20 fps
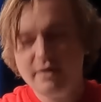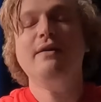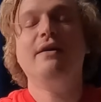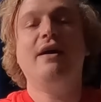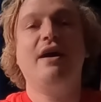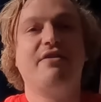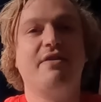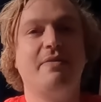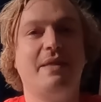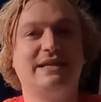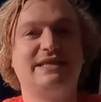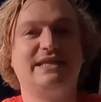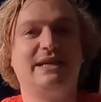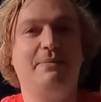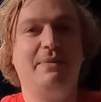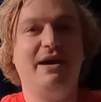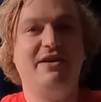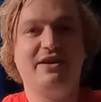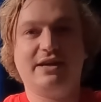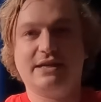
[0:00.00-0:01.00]
I think that's
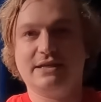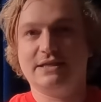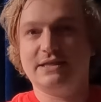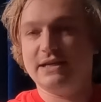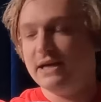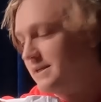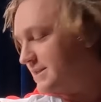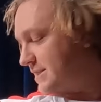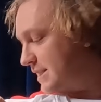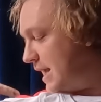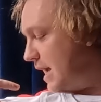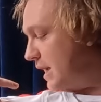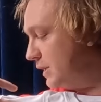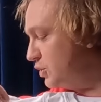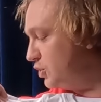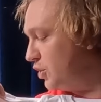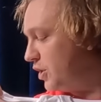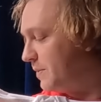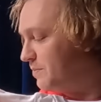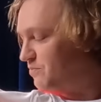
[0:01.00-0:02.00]
an American-sized
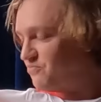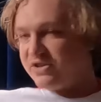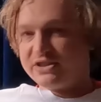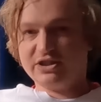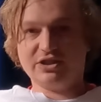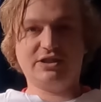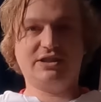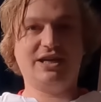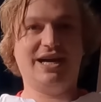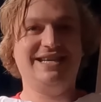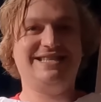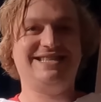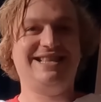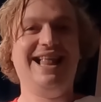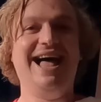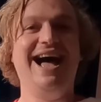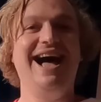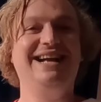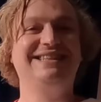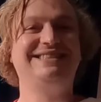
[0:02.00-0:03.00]
large, not a
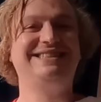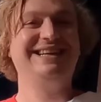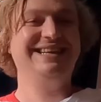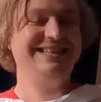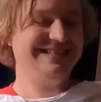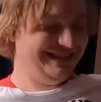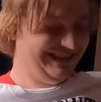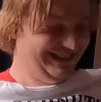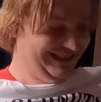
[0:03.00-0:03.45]
British-sized large.